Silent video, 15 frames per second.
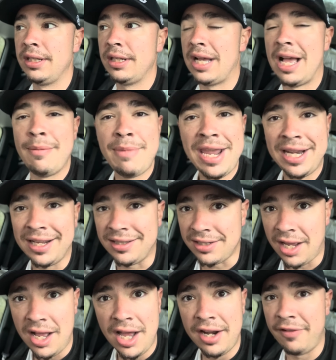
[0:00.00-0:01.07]
I made a
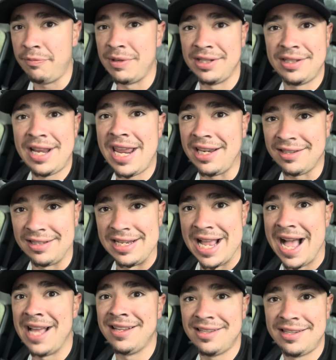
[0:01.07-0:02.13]
ton of mistakes
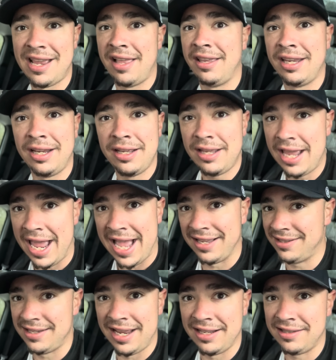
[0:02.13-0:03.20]
not selling
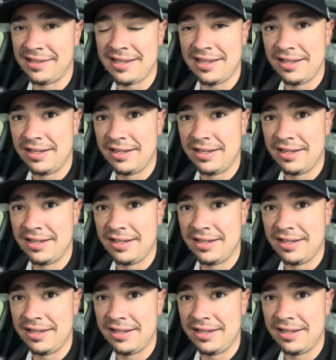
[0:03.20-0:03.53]
assets